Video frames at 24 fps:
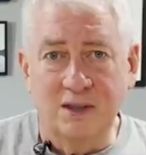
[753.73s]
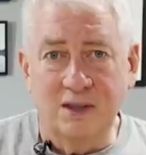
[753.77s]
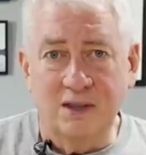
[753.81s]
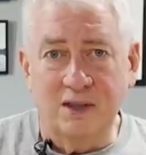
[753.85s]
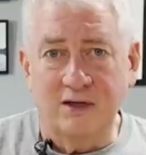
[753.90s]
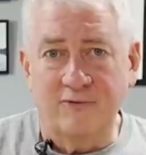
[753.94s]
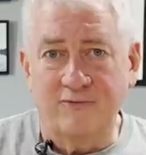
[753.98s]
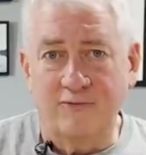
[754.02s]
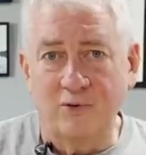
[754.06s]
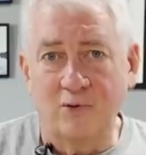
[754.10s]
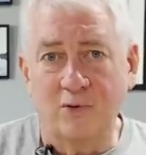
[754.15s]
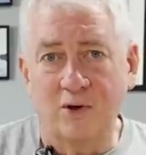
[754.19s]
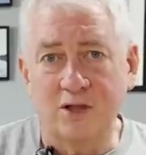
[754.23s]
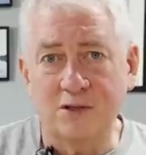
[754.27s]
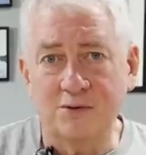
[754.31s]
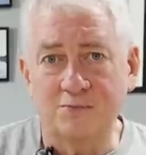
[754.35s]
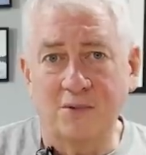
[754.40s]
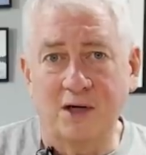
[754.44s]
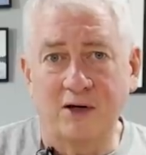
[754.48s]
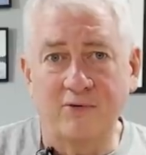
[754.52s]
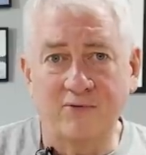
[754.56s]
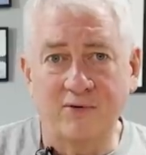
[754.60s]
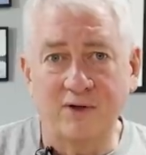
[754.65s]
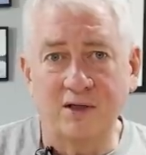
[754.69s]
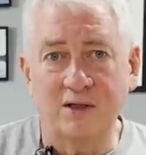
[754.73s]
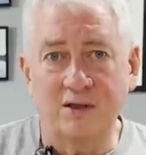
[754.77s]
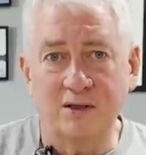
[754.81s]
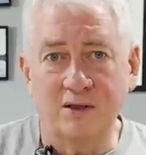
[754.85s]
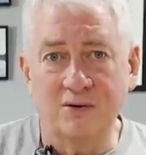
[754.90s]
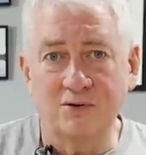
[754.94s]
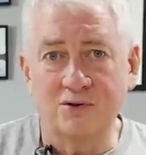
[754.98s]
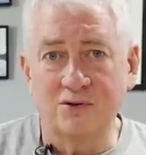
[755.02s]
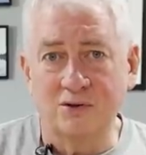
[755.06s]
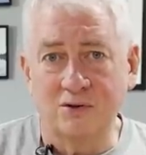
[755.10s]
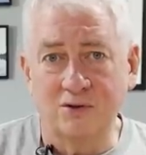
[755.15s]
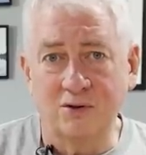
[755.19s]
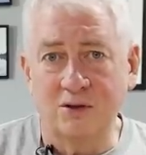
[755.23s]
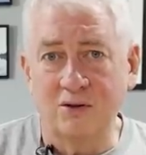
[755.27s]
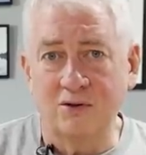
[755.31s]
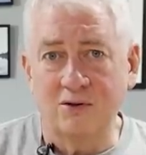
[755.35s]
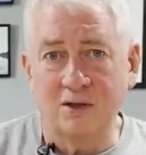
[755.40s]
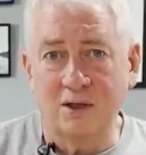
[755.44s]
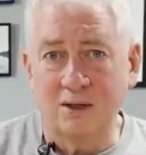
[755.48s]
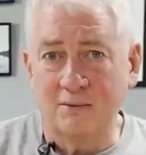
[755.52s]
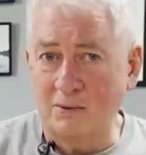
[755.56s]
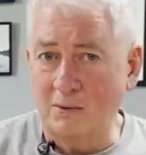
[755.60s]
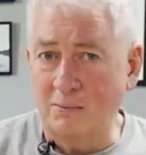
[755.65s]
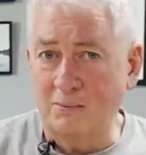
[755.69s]
If you watch my videos, you'll know
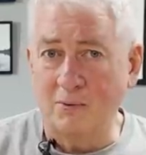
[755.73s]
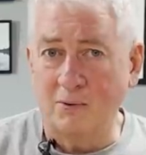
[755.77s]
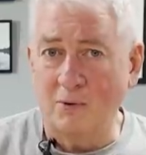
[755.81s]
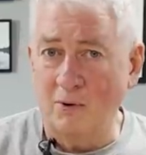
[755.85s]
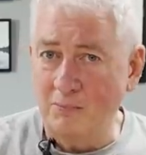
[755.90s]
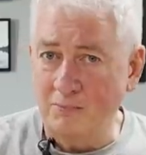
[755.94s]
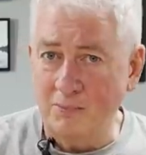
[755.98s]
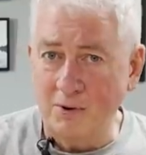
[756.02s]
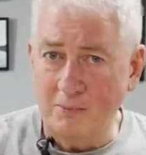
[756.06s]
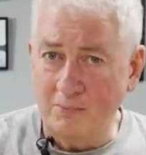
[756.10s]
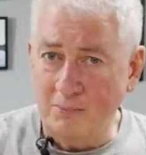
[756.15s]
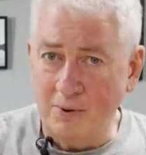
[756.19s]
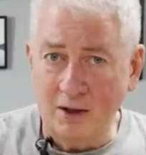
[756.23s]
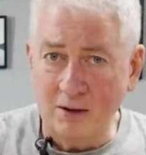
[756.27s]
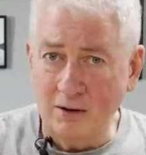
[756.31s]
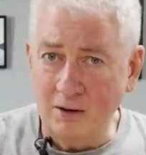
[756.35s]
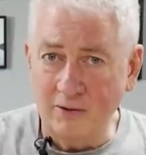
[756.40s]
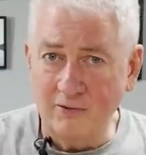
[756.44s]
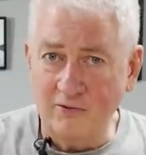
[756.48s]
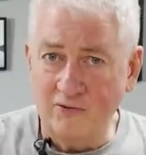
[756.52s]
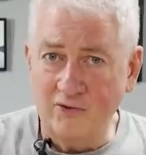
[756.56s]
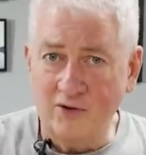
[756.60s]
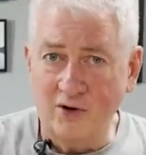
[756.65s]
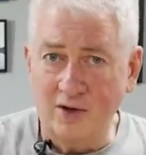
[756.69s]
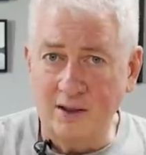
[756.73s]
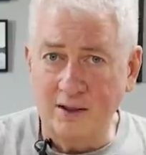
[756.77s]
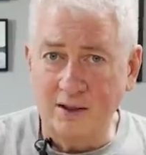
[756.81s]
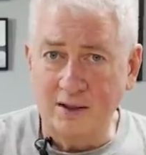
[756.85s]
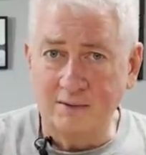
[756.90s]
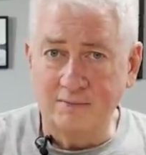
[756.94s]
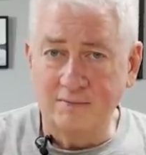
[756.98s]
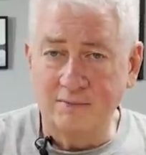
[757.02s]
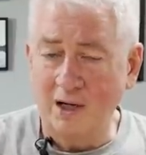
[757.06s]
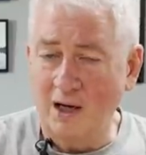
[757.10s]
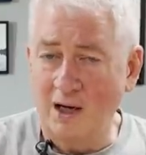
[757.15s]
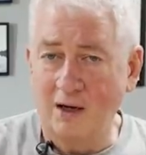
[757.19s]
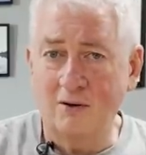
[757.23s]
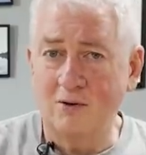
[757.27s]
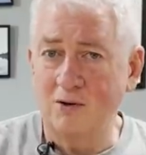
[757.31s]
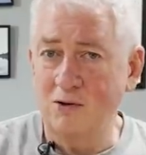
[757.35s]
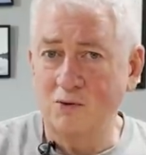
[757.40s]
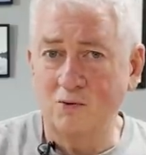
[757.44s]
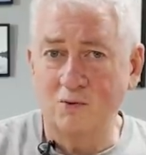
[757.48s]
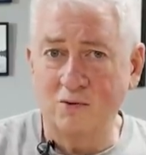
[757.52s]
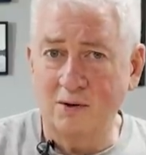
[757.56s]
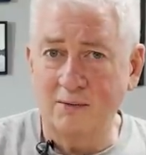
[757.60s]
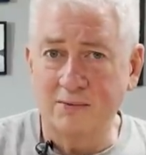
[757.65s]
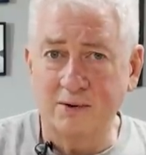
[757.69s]
that I'm a proponent of training. I
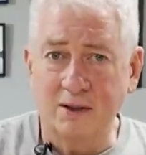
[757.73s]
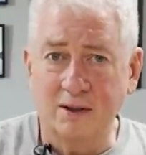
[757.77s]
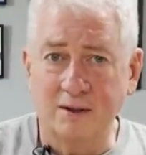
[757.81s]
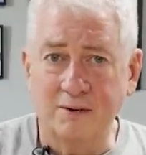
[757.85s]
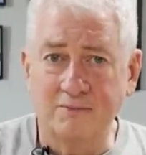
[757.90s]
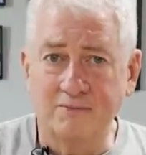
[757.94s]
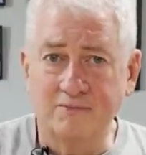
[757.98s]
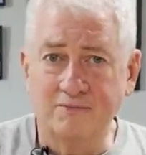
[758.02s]
always will be.